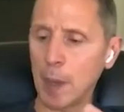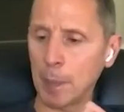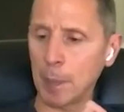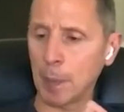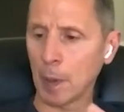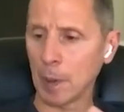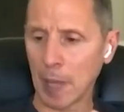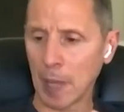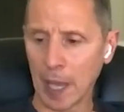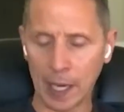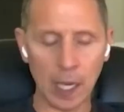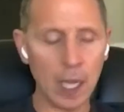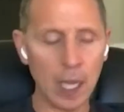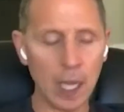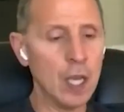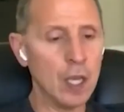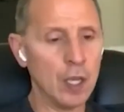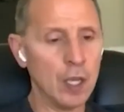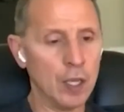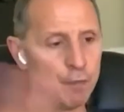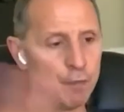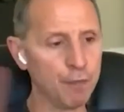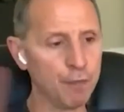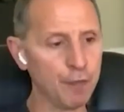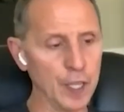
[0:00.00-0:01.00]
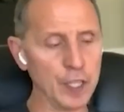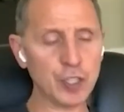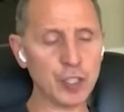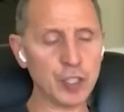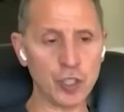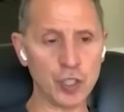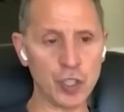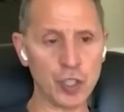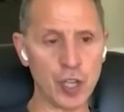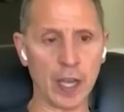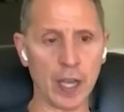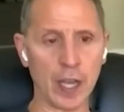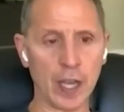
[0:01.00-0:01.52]
people like
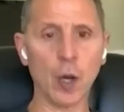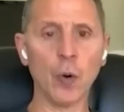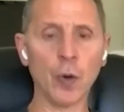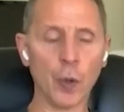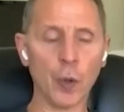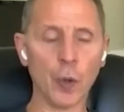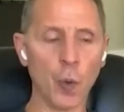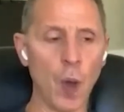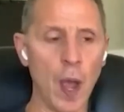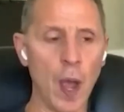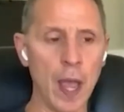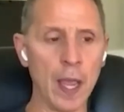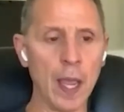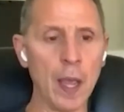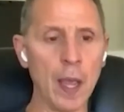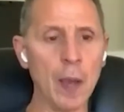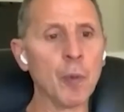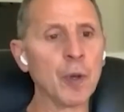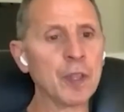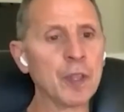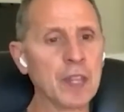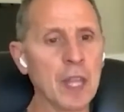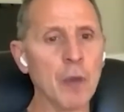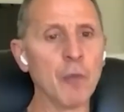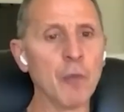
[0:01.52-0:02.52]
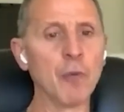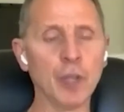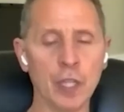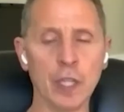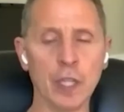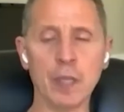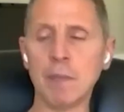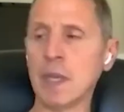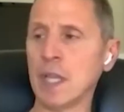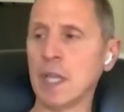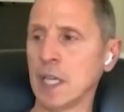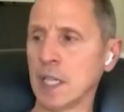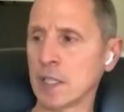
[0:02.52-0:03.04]
inflation's not going away, and what they
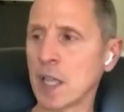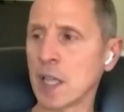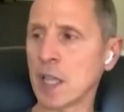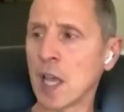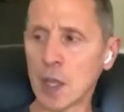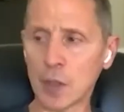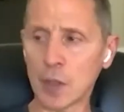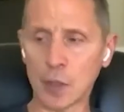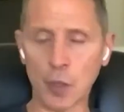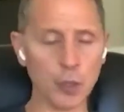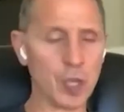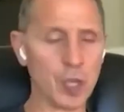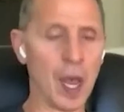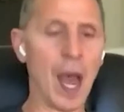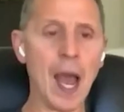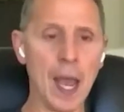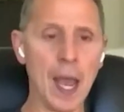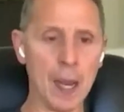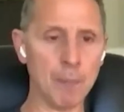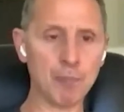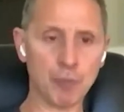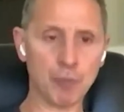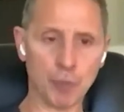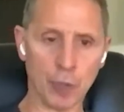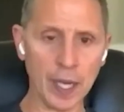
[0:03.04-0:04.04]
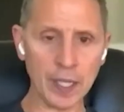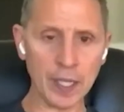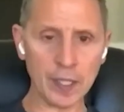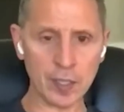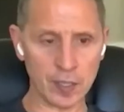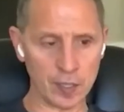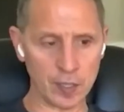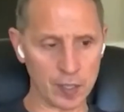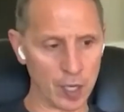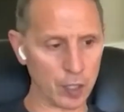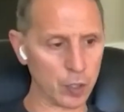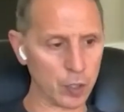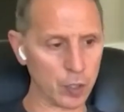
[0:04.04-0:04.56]
really mean is those high
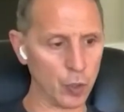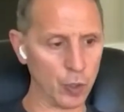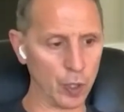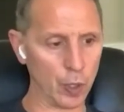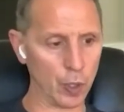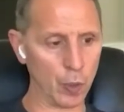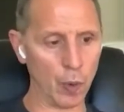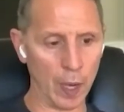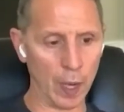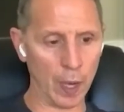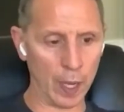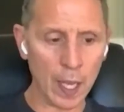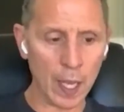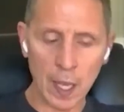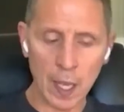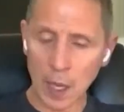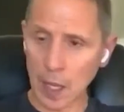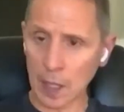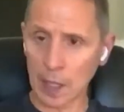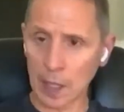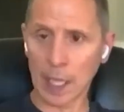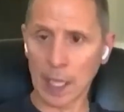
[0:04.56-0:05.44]
prices aren't going away. Yeah.